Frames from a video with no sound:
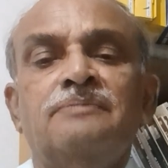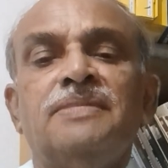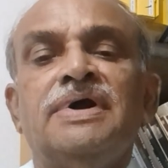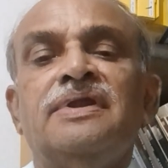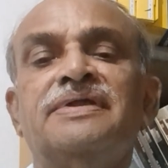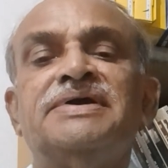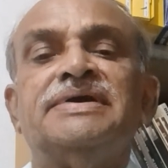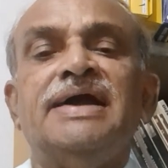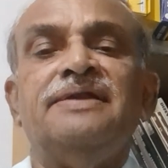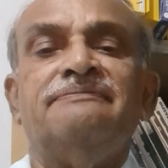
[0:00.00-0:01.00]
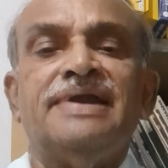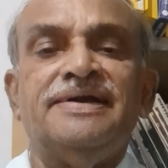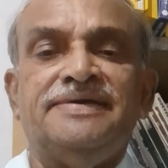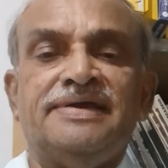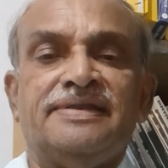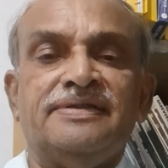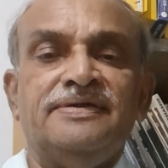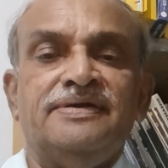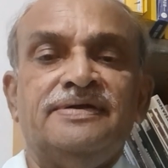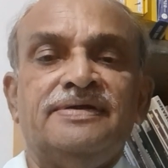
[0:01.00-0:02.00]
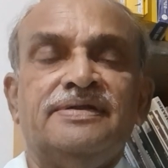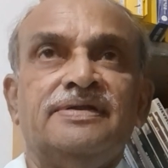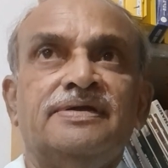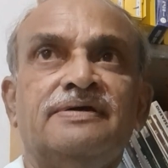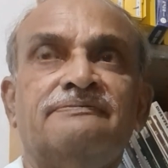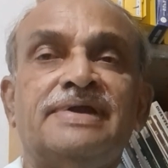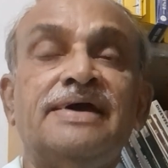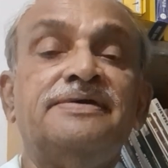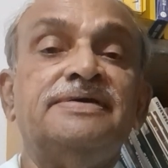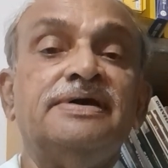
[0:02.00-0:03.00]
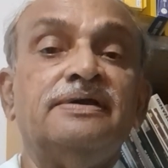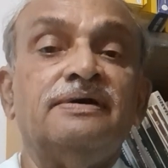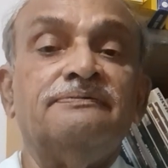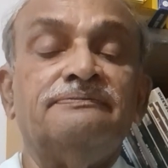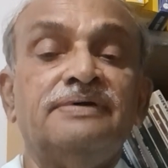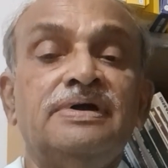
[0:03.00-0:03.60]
and sustain fractures. Fracture of